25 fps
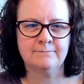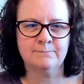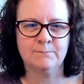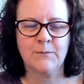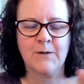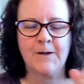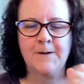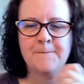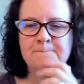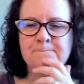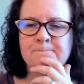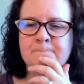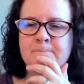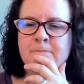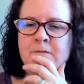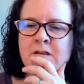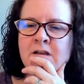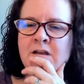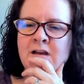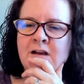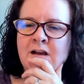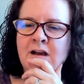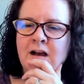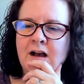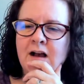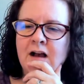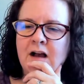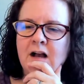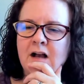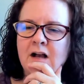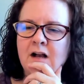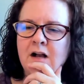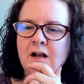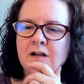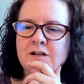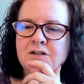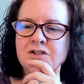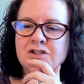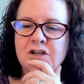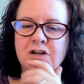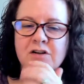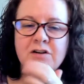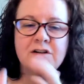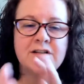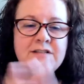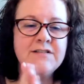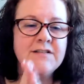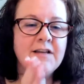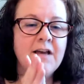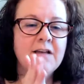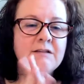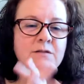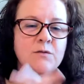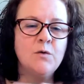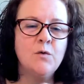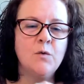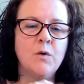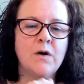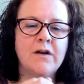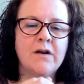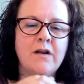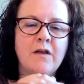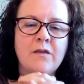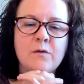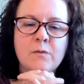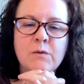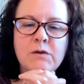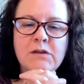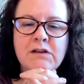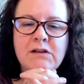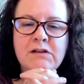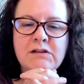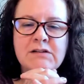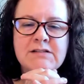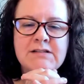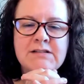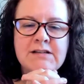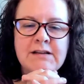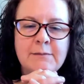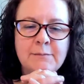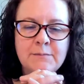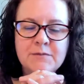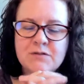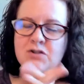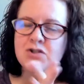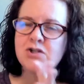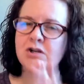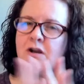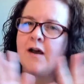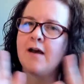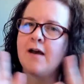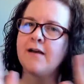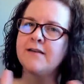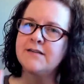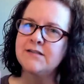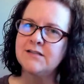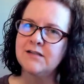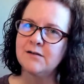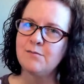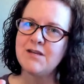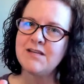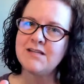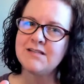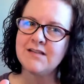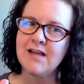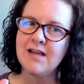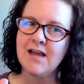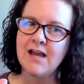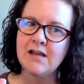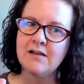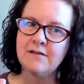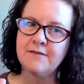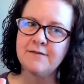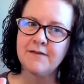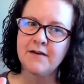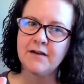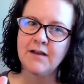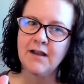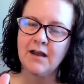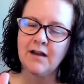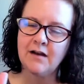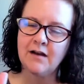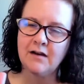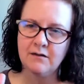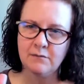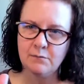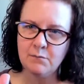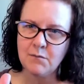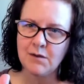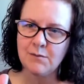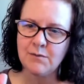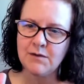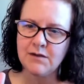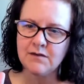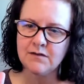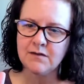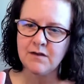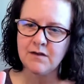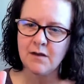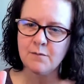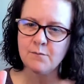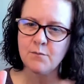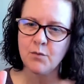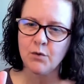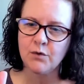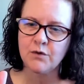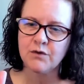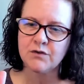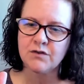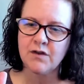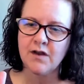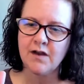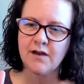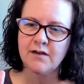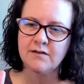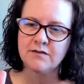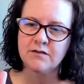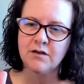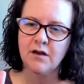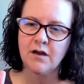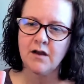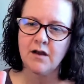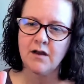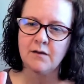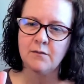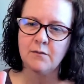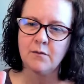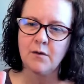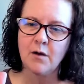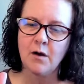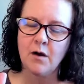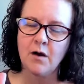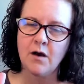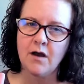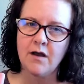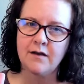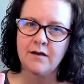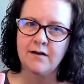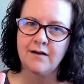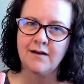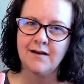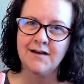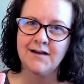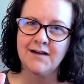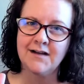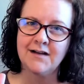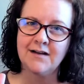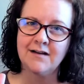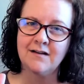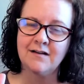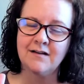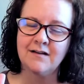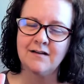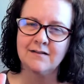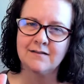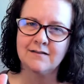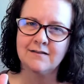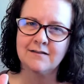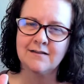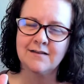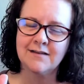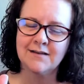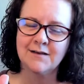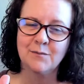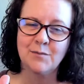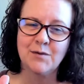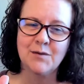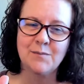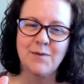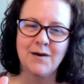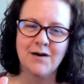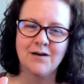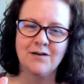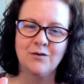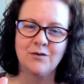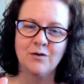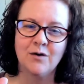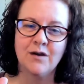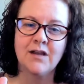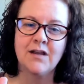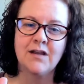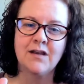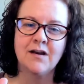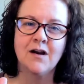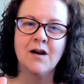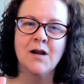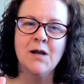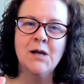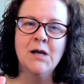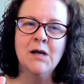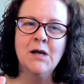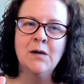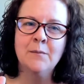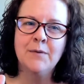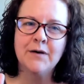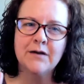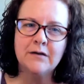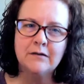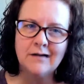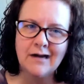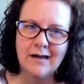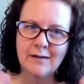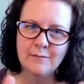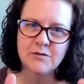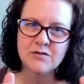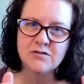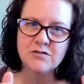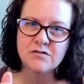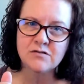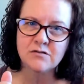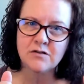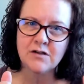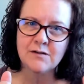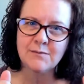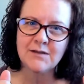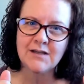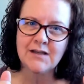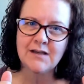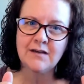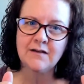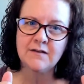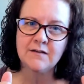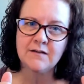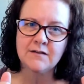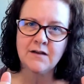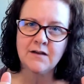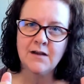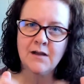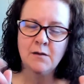Okay. Sherry says, ooh, another really good tip. Just to be safe, again, maybe this borders lines on a little bit of paranoia here, but grab your stream keys,